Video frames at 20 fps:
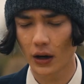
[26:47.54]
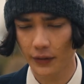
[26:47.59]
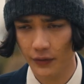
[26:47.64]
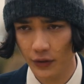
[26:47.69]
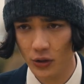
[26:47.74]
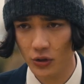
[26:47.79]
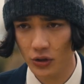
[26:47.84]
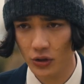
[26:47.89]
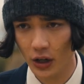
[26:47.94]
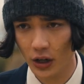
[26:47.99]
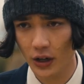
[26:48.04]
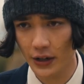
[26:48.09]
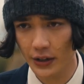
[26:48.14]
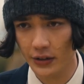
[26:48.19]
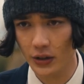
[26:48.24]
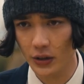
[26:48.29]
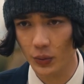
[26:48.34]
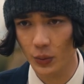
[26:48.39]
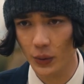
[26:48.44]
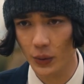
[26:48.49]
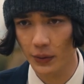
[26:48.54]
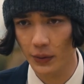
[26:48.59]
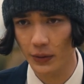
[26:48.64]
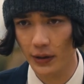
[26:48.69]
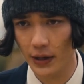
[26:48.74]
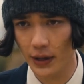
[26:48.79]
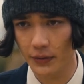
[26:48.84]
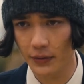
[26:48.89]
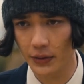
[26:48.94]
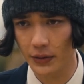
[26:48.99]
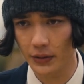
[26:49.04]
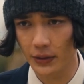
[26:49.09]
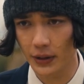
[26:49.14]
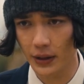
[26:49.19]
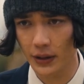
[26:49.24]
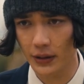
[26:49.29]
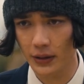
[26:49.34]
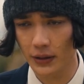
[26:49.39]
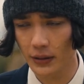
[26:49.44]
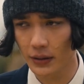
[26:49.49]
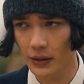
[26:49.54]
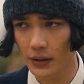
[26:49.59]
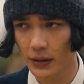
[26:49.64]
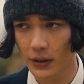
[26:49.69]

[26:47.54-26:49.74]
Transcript: I've known Charlie since we were 11. And